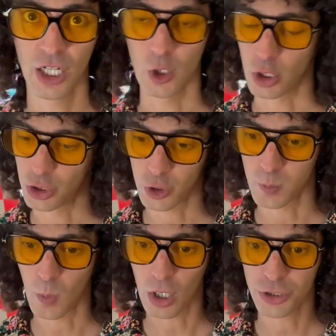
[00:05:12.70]
Well, you just
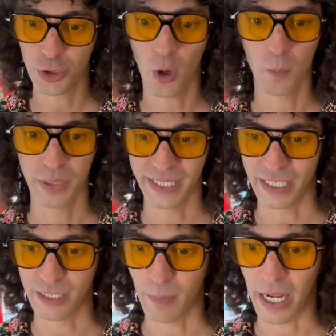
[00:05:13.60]
mind your own
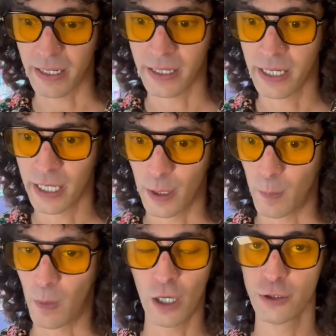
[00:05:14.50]
business, mate.
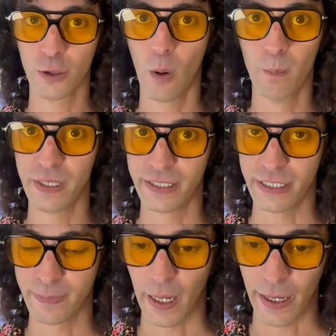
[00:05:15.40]
Mind your own
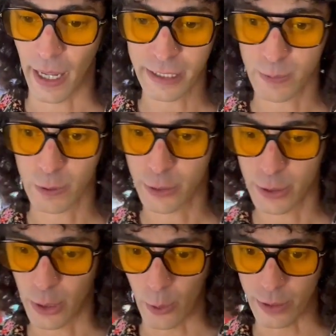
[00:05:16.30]
business, mate. That's what you
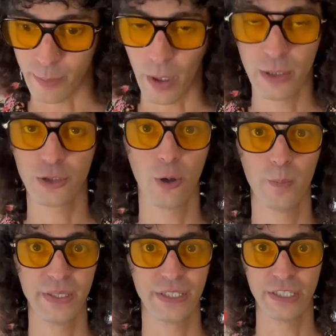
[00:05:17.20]
do. You mind your own
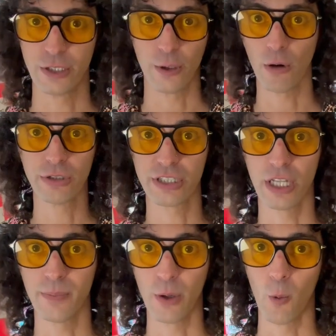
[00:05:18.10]
business, you go to
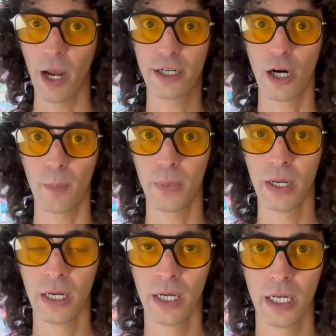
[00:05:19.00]
sleep, you wake up,
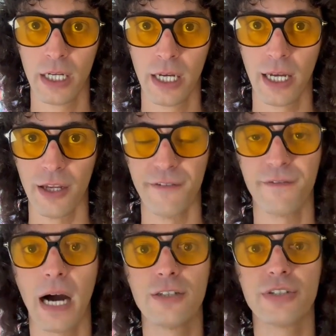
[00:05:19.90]
and you
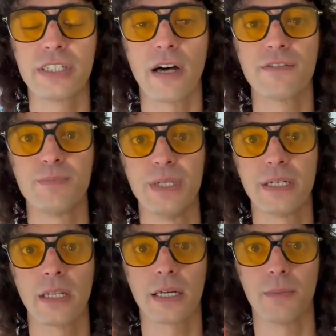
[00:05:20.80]
find yourself
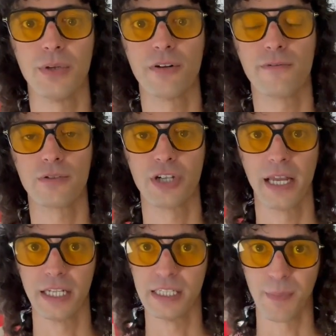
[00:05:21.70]
speaking like a beautiful
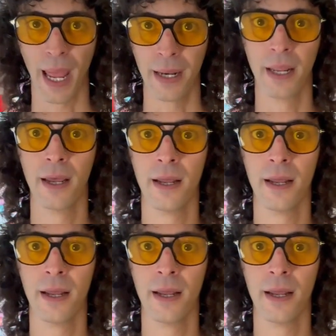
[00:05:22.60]
Chinese man.